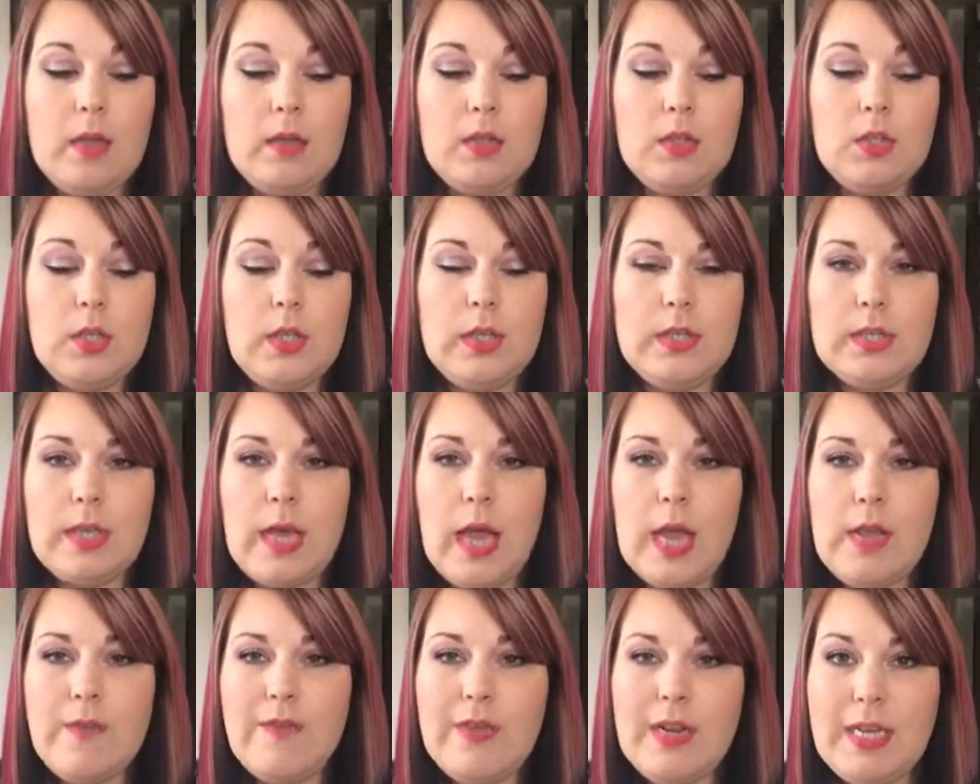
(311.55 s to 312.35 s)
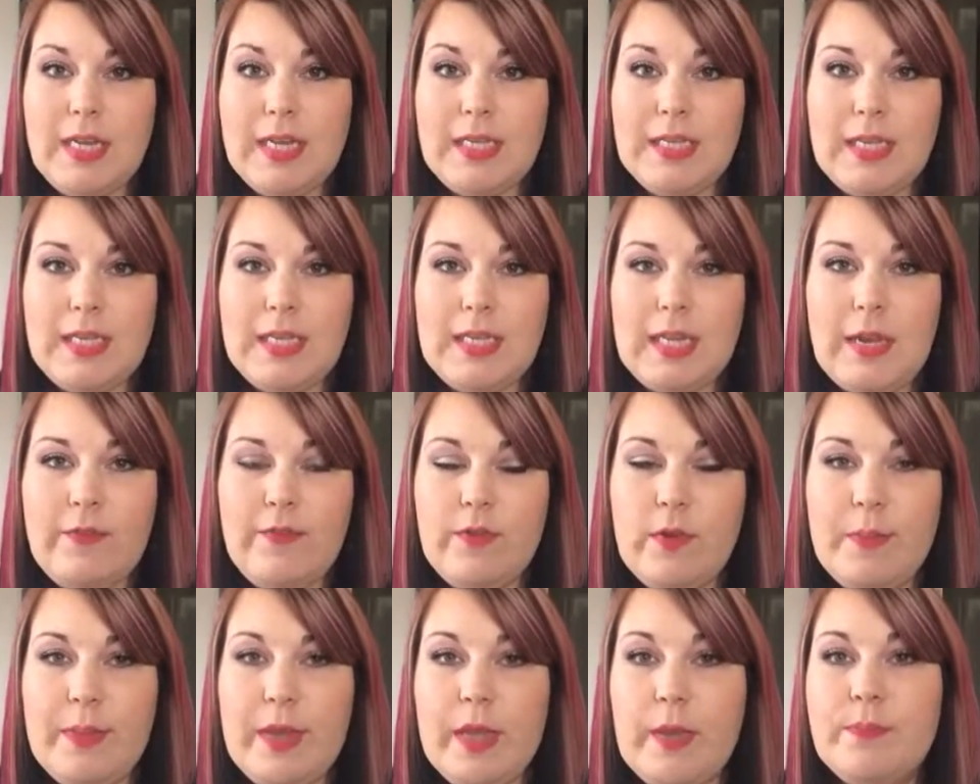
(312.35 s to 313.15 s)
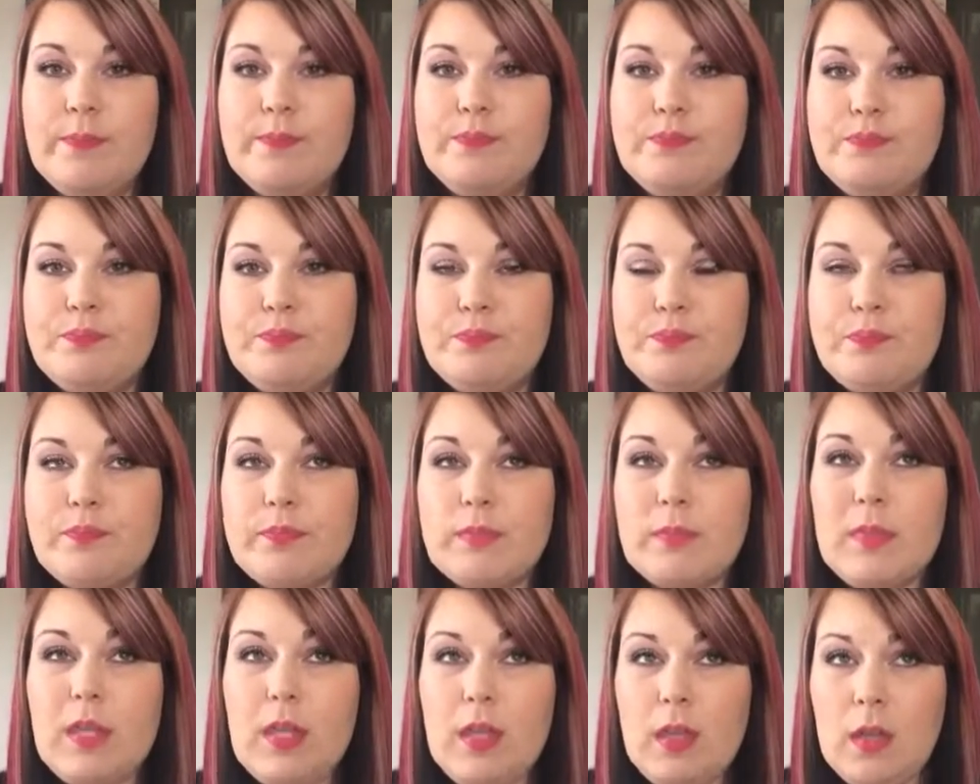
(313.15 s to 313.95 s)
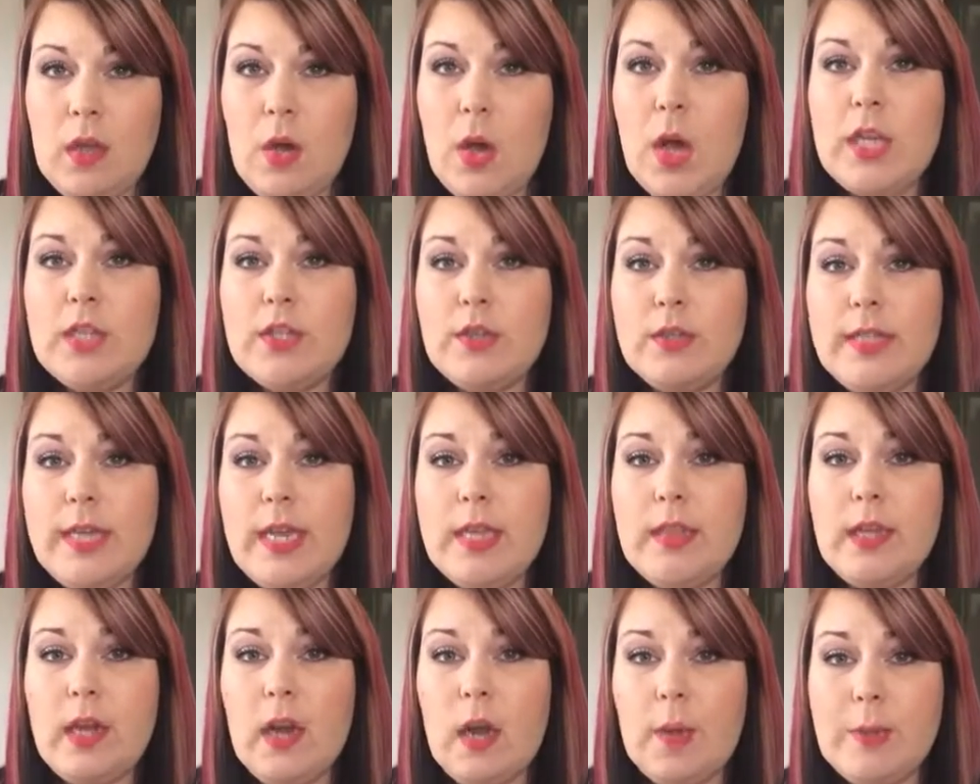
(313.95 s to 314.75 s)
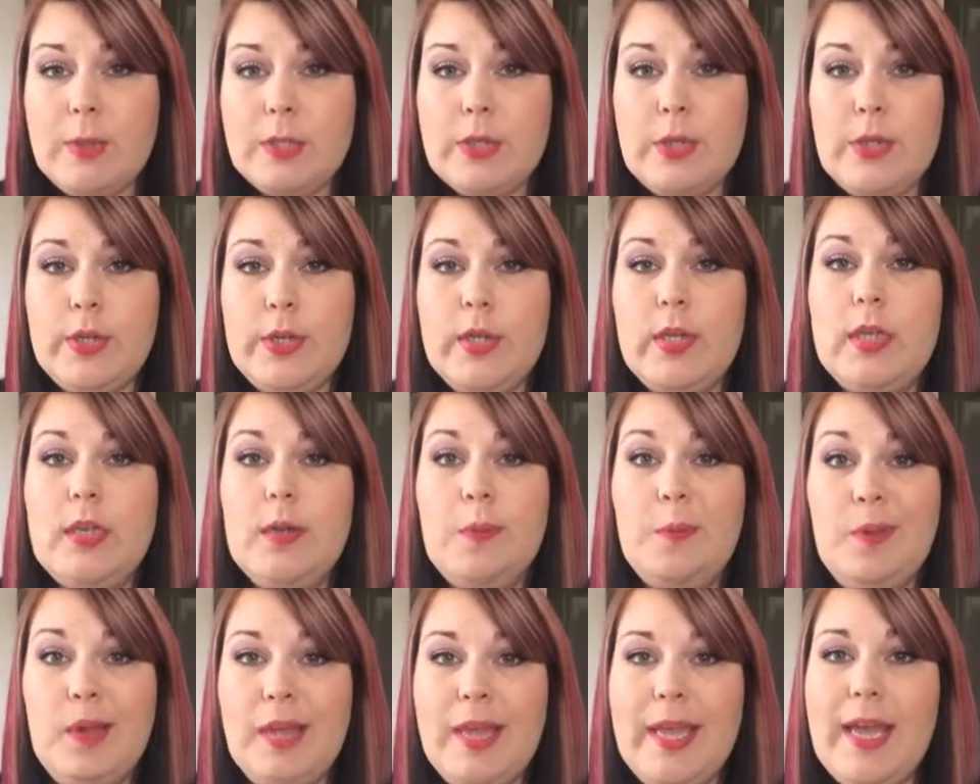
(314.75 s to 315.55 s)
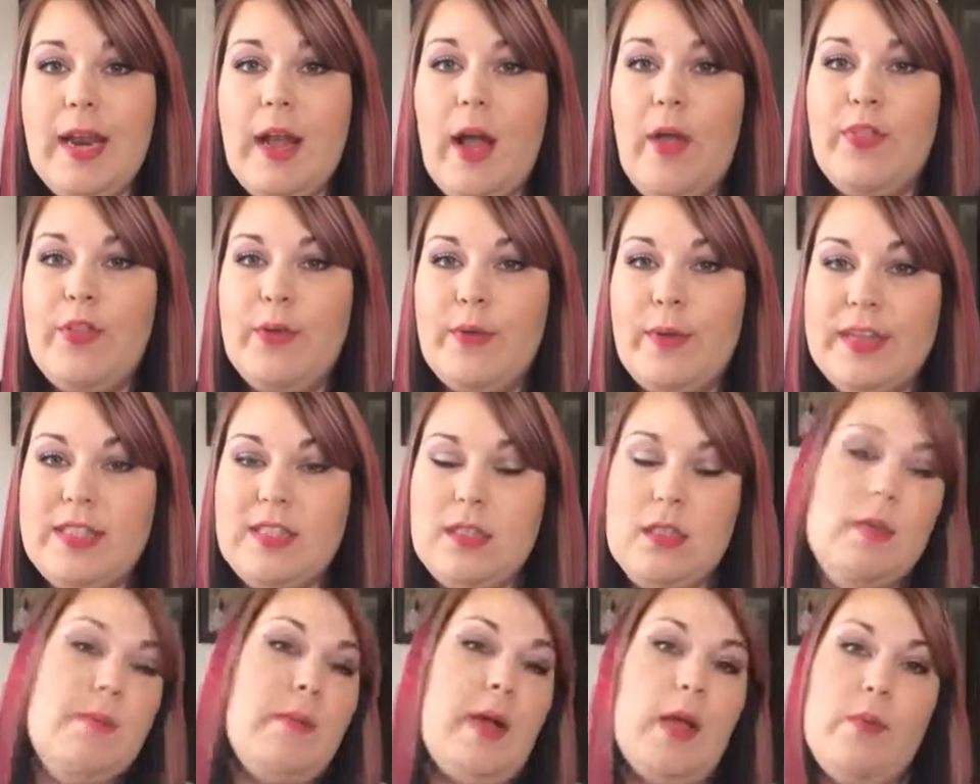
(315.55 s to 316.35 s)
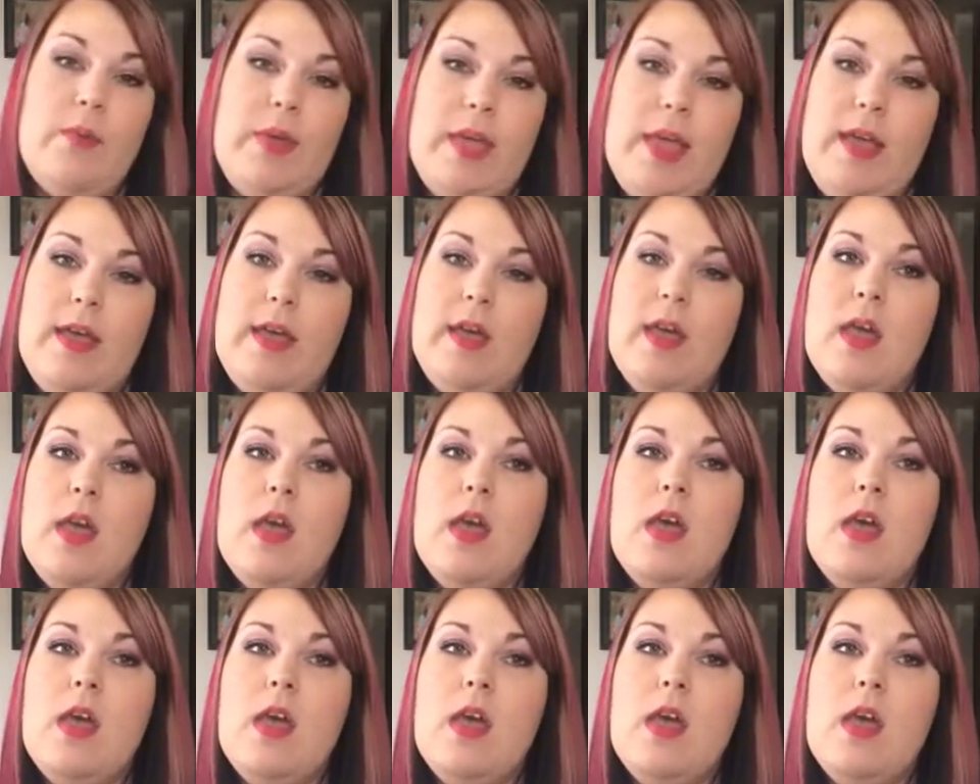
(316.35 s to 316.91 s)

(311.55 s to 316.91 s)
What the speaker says: So it's kind of an easy day for me. I'll also take that opportunity to plan out the rest of my week